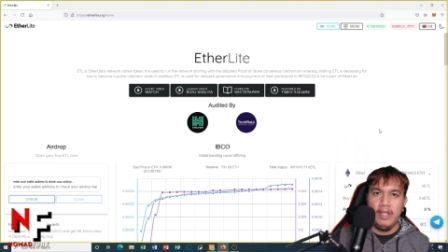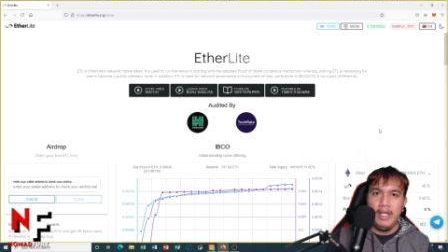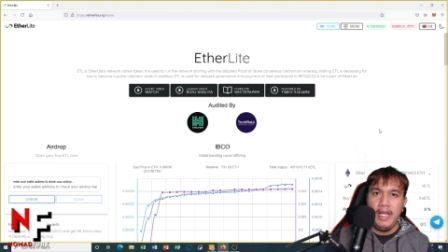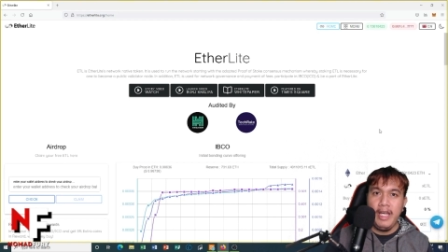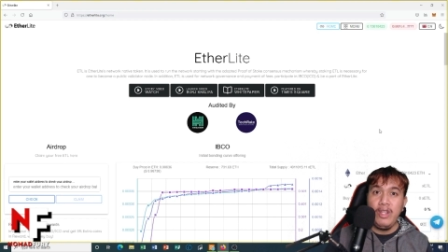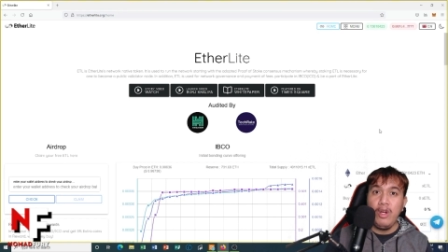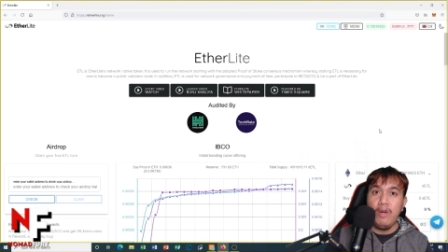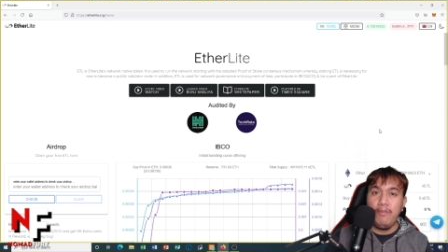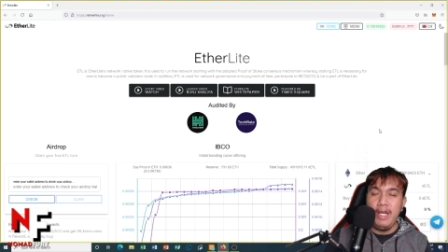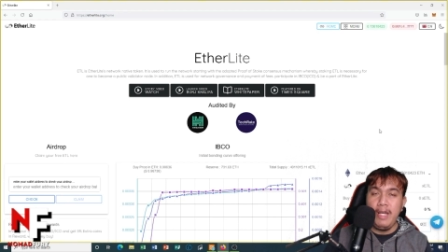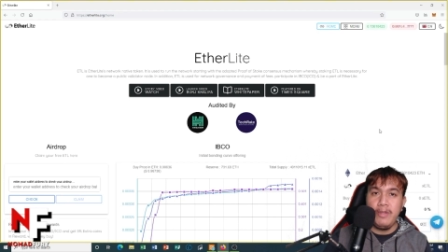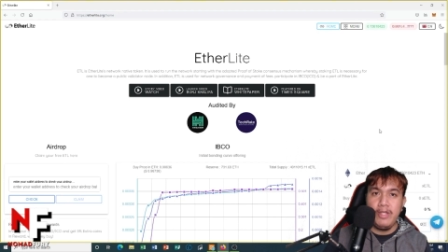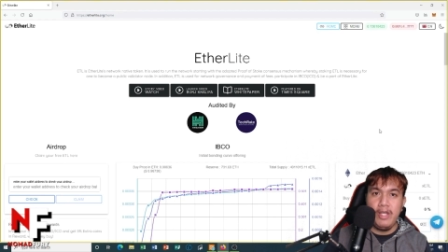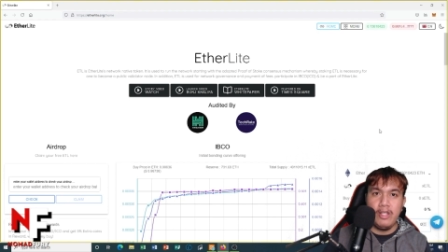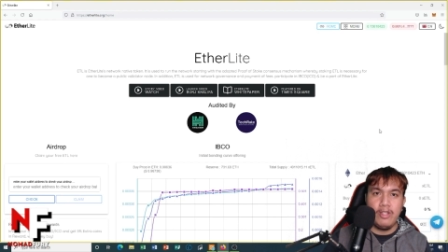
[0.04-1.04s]
Hey there
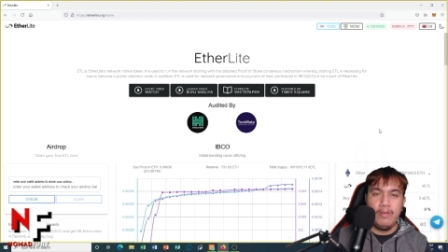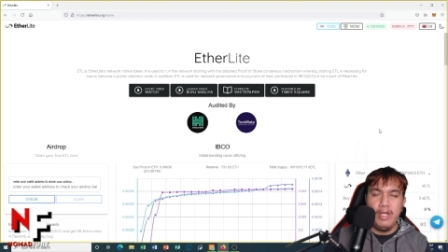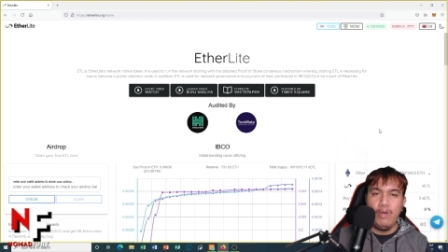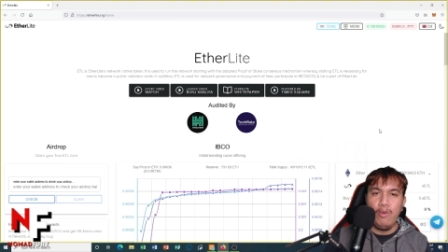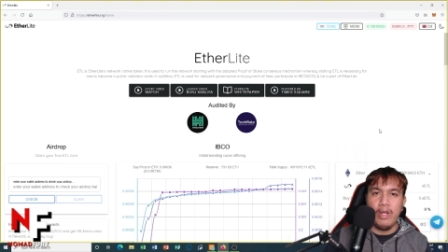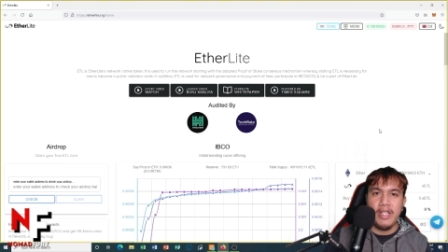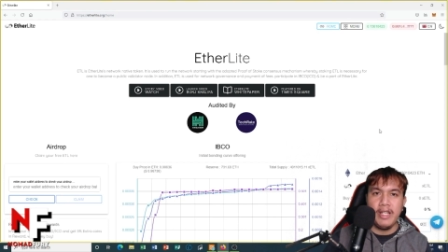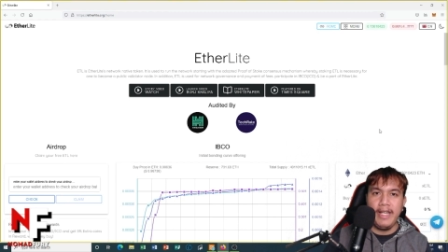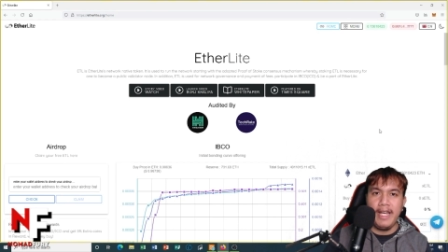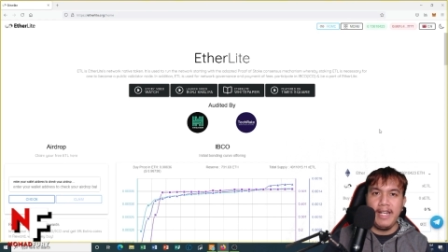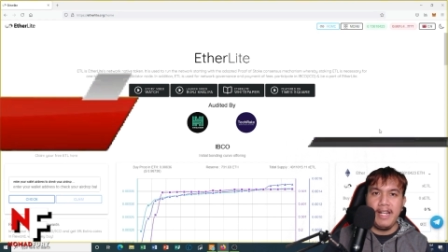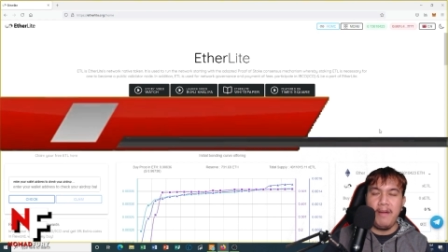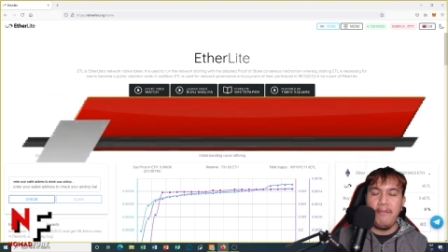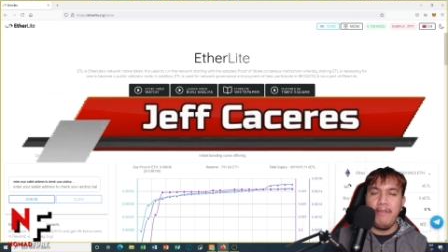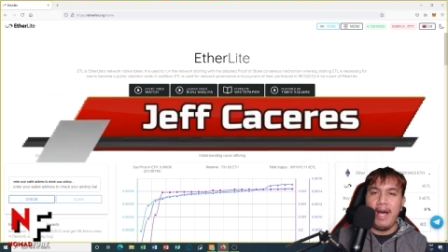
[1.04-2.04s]
peeps, it's me once
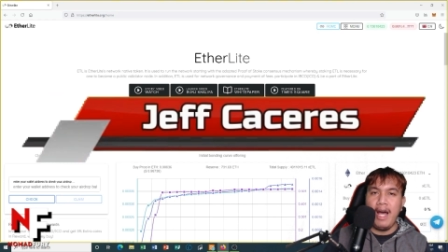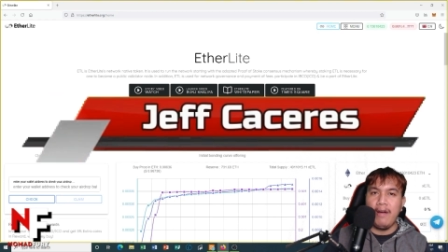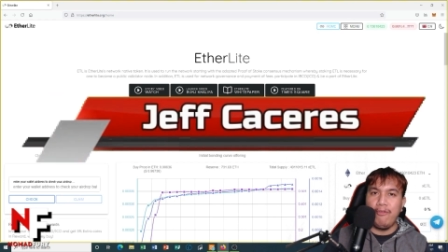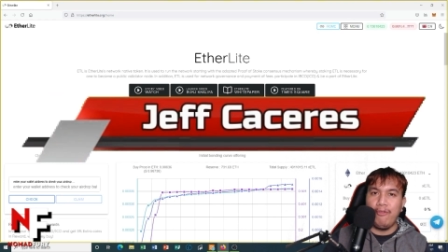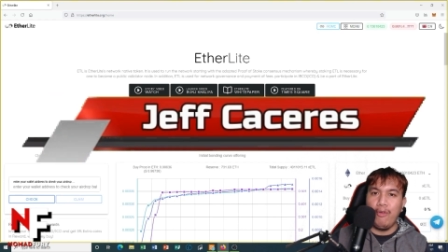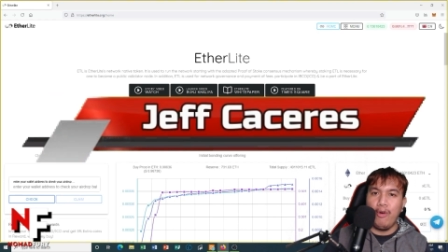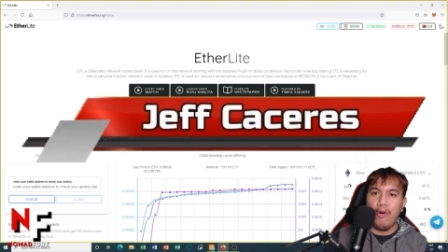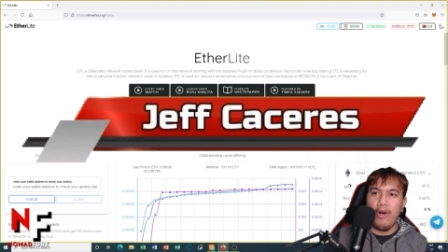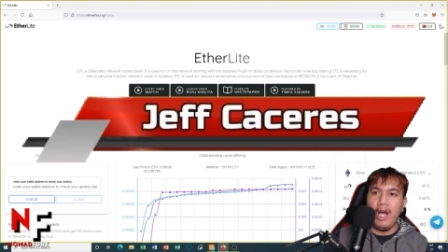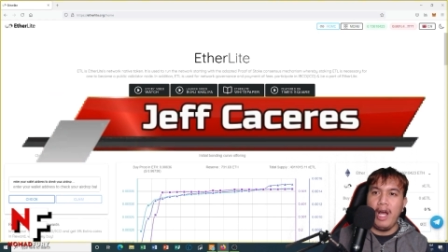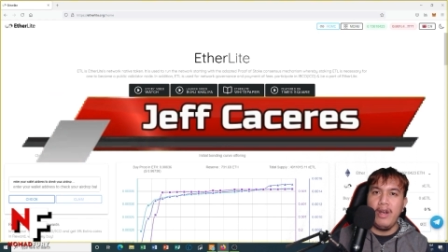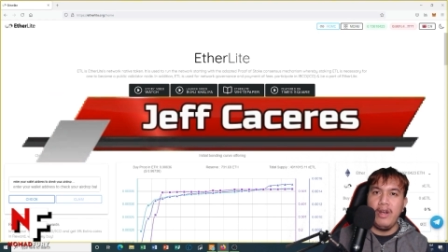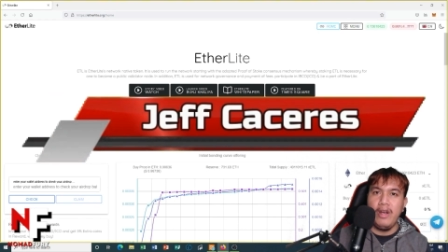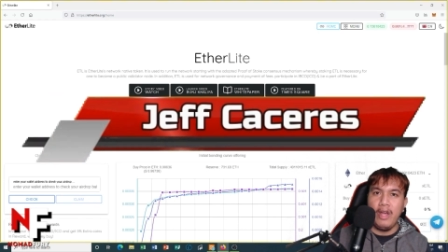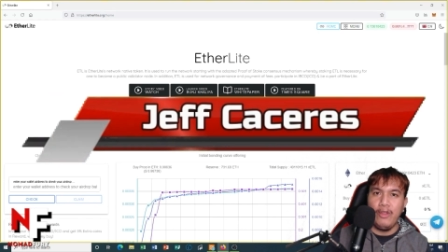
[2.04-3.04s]
again and I'm back for
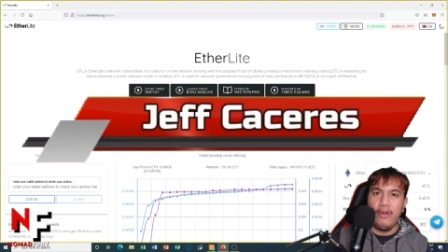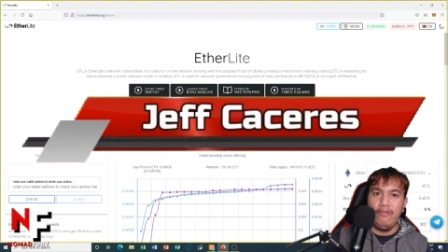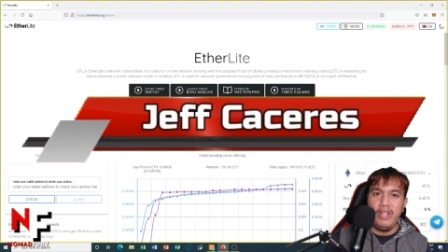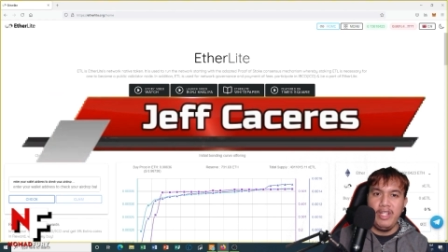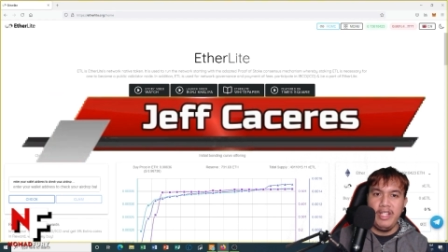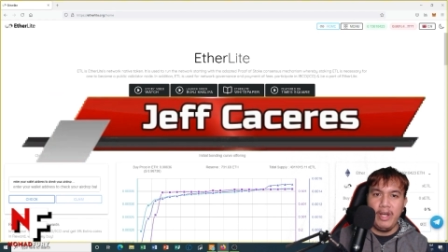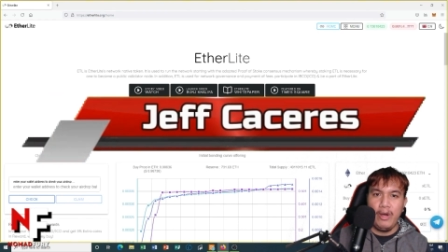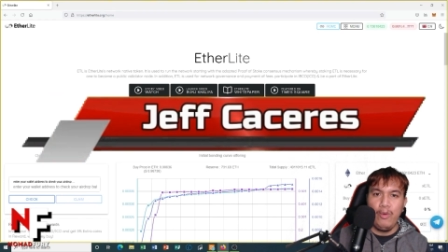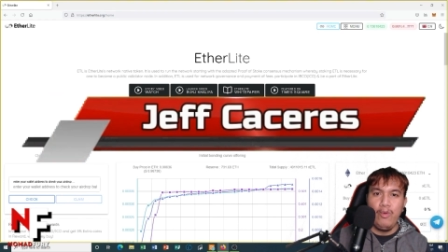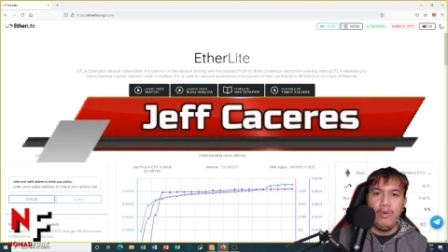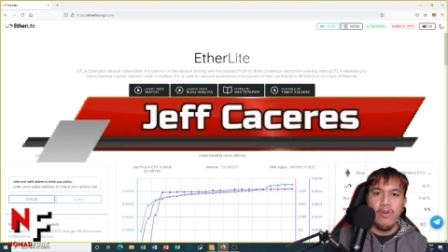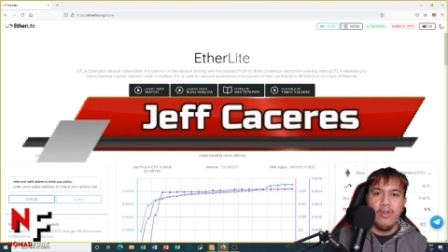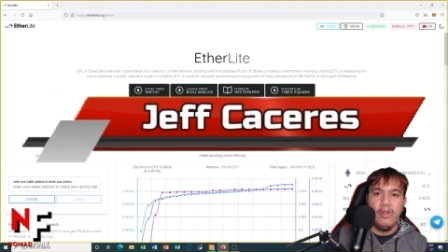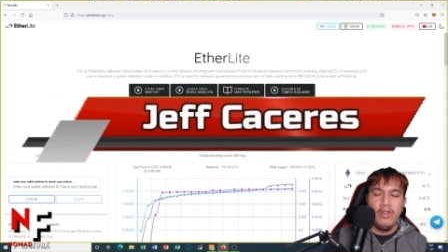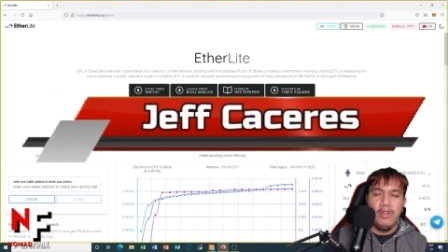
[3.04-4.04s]
another video.